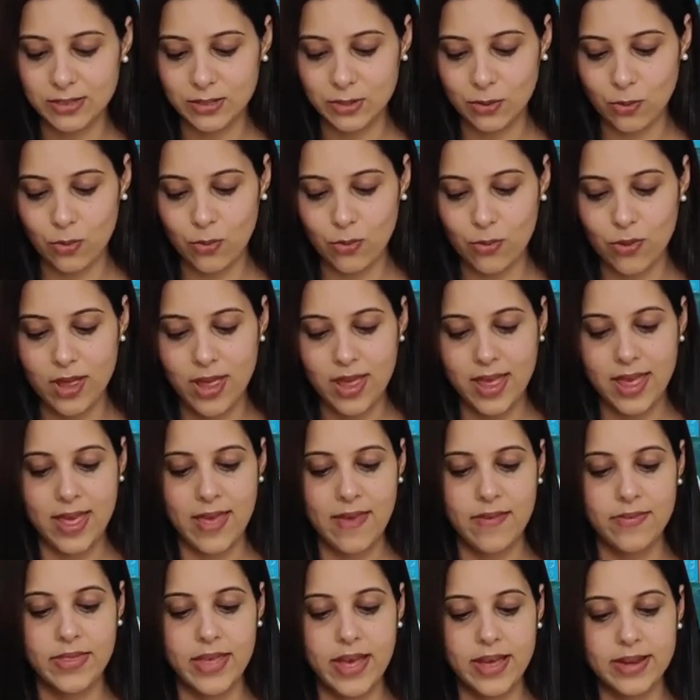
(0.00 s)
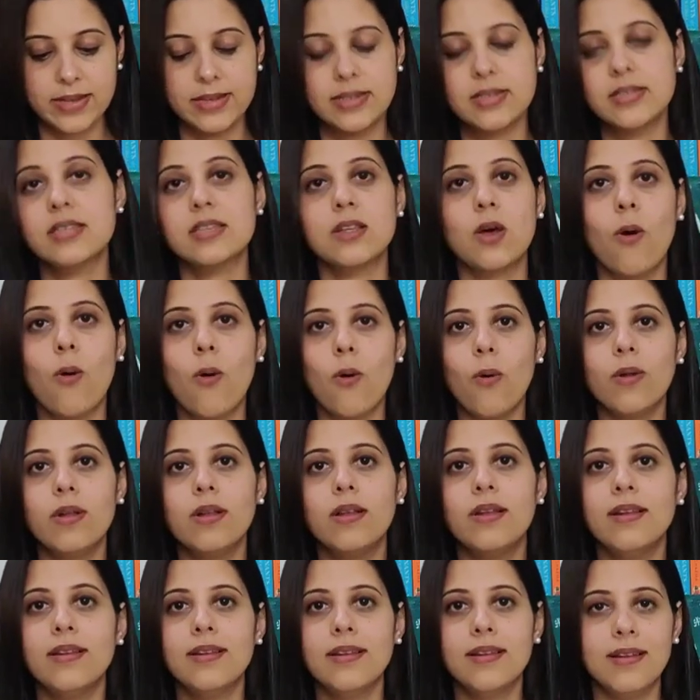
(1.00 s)
So that's
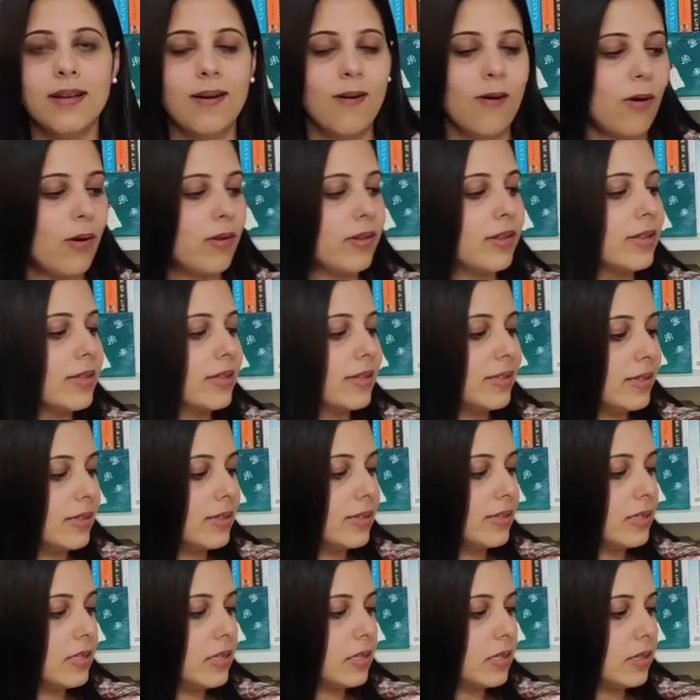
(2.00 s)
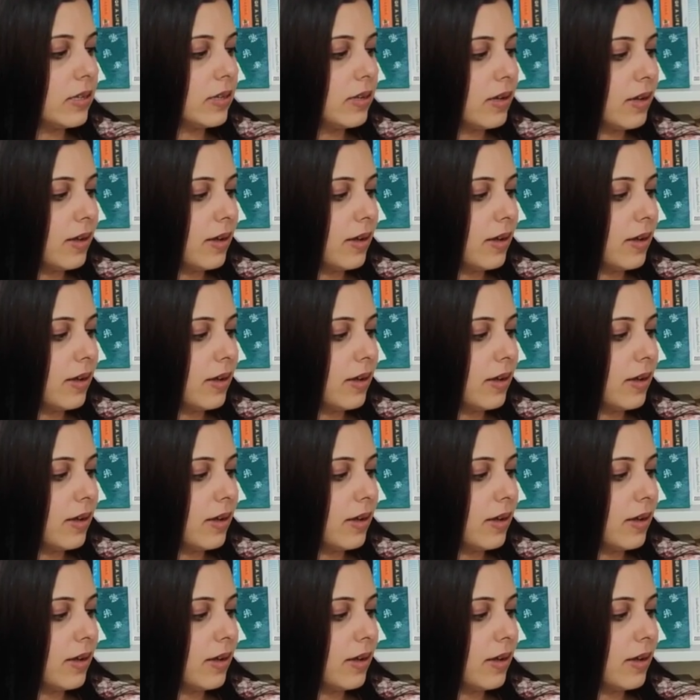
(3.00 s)
all on this